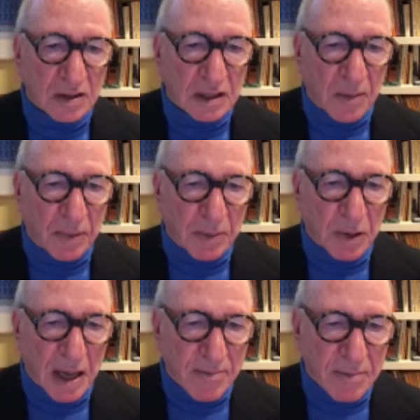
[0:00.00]
Some people
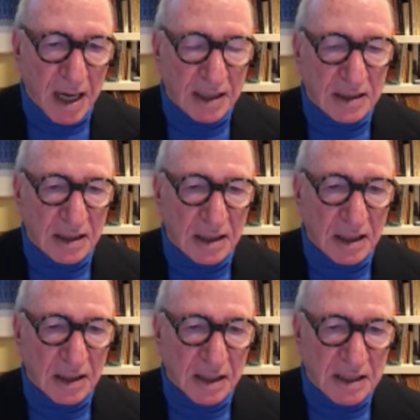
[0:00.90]
get mugged.
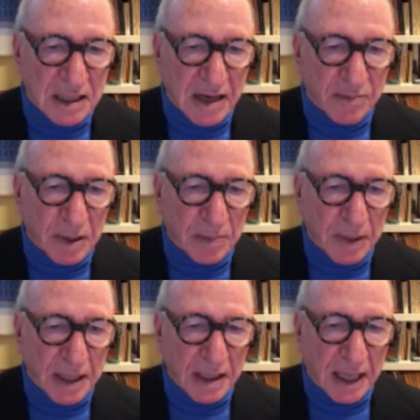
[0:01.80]
The
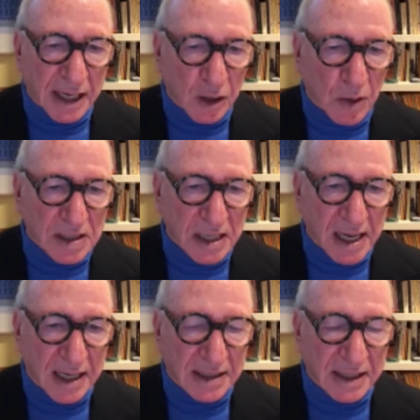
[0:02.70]
CFPB, like
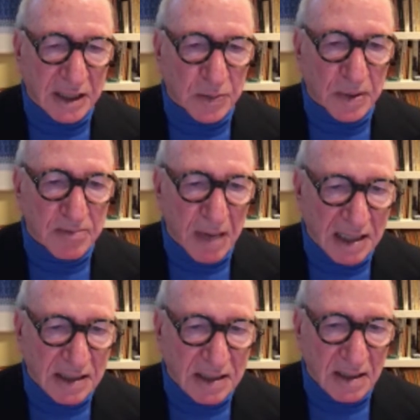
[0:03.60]
USAID, has been
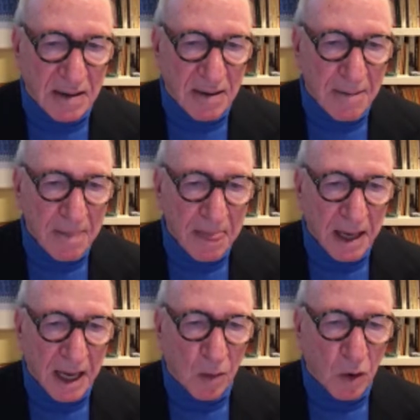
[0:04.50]
musked.
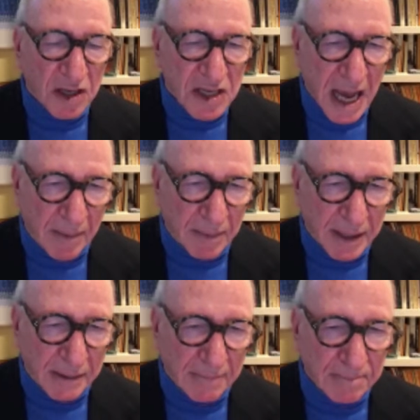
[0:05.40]
And what is
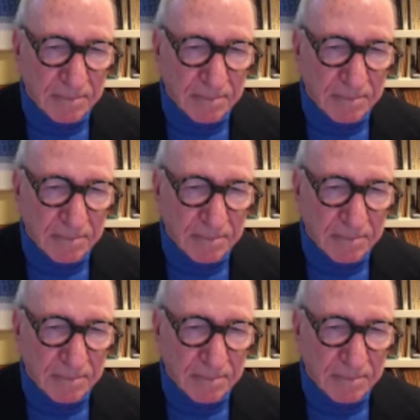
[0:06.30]
happening?